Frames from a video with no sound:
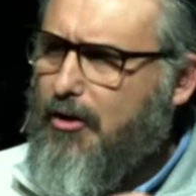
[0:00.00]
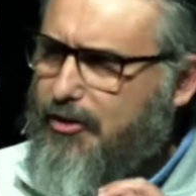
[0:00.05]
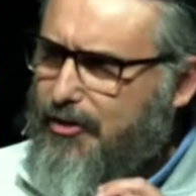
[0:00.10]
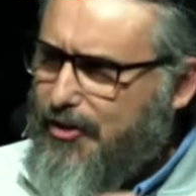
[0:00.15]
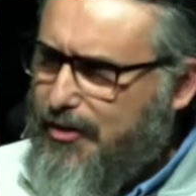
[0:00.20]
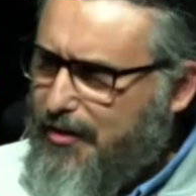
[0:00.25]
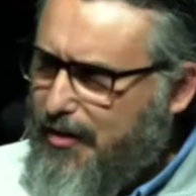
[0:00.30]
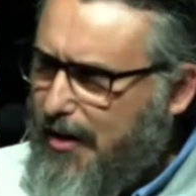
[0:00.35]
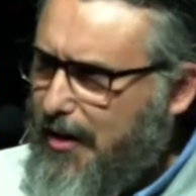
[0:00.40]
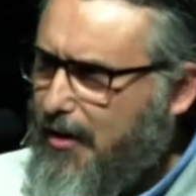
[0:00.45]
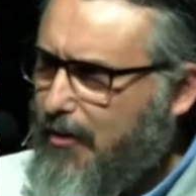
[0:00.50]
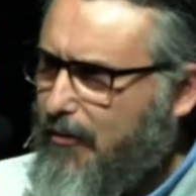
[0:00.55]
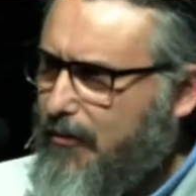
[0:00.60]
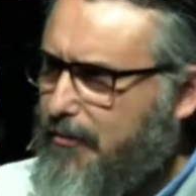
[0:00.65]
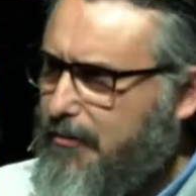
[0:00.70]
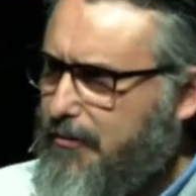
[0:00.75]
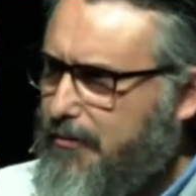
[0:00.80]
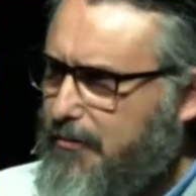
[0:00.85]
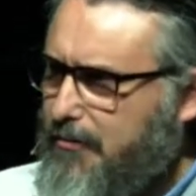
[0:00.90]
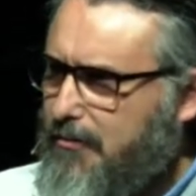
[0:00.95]
you are
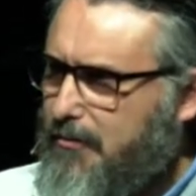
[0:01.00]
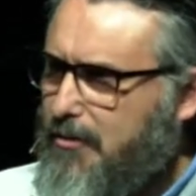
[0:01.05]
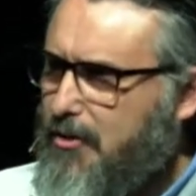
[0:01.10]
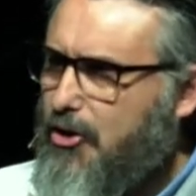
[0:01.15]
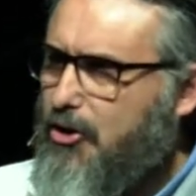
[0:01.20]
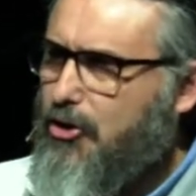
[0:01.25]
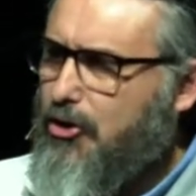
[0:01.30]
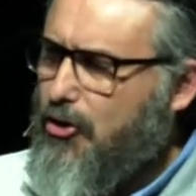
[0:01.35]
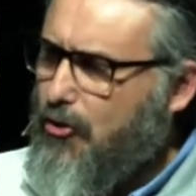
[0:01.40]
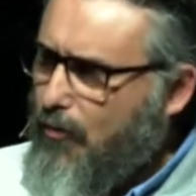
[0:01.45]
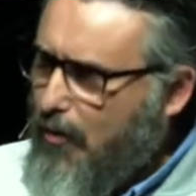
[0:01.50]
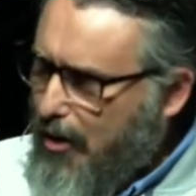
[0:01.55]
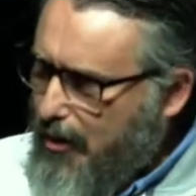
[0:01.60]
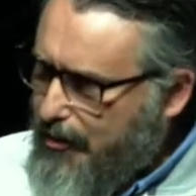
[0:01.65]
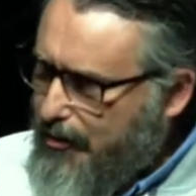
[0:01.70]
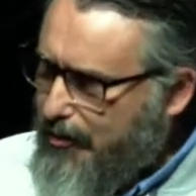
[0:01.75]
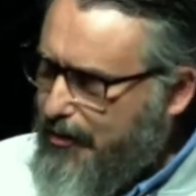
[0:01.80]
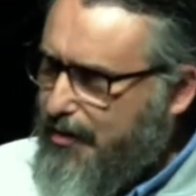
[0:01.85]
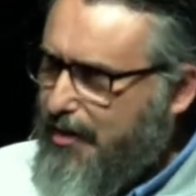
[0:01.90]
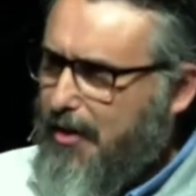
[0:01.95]
still,
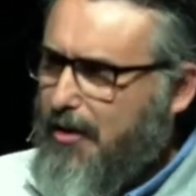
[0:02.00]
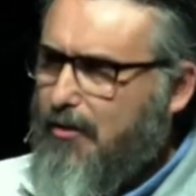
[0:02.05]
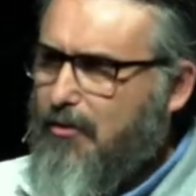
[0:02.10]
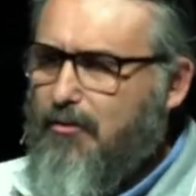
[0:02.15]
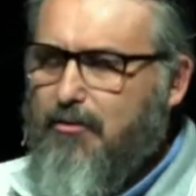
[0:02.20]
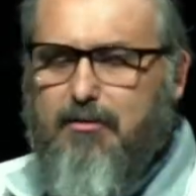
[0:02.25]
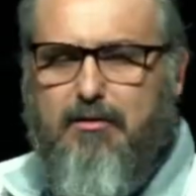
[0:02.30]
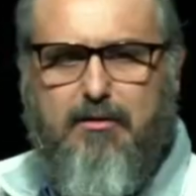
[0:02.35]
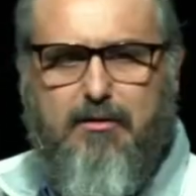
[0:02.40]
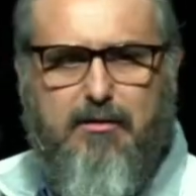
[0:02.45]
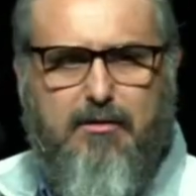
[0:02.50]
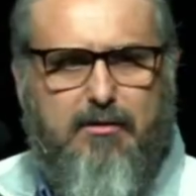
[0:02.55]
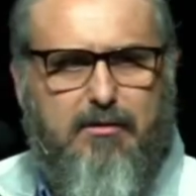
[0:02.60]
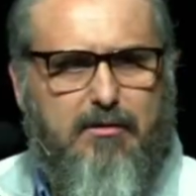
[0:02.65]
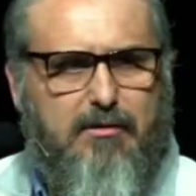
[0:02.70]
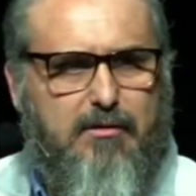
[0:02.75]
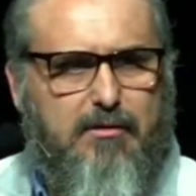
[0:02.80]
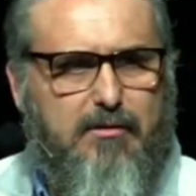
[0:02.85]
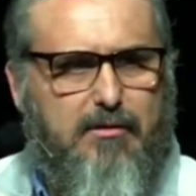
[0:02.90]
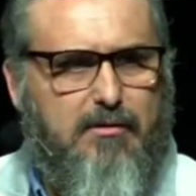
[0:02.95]
you are
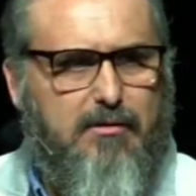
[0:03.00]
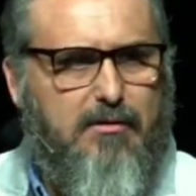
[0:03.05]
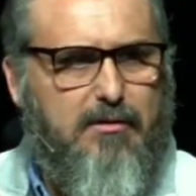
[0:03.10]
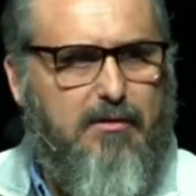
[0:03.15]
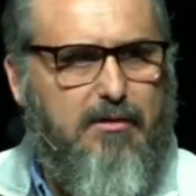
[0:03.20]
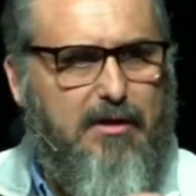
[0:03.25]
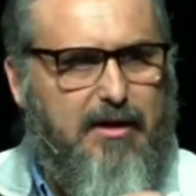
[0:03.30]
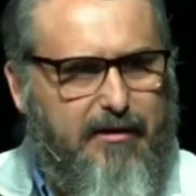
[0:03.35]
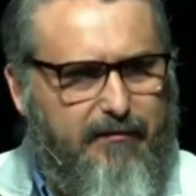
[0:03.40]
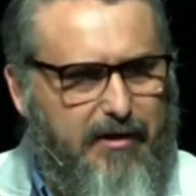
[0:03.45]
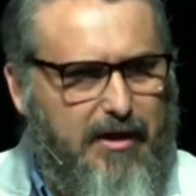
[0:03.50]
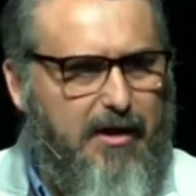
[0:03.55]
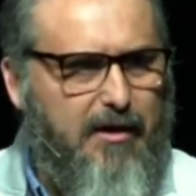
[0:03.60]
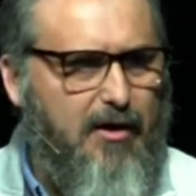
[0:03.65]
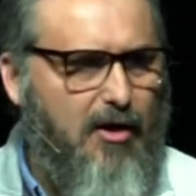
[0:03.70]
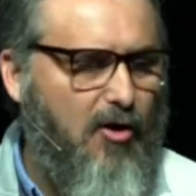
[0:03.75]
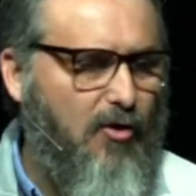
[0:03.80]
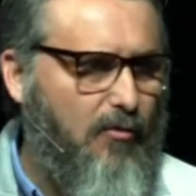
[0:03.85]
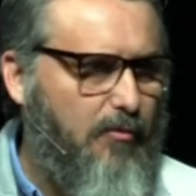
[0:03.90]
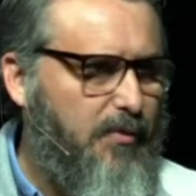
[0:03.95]
still
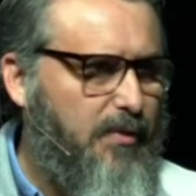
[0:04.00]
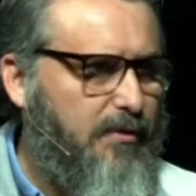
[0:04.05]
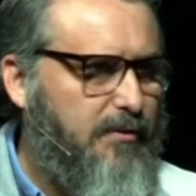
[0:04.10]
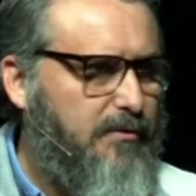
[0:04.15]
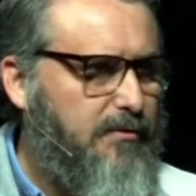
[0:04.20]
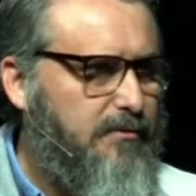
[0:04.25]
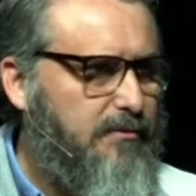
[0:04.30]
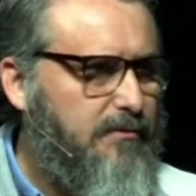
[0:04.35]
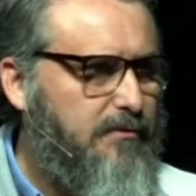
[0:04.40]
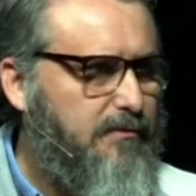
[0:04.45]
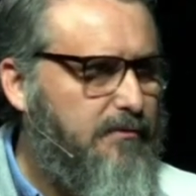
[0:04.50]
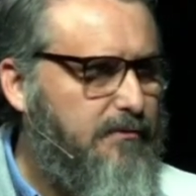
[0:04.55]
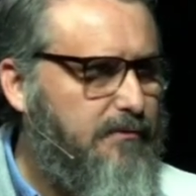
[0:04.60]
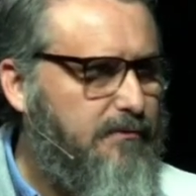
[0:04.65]
living in hope.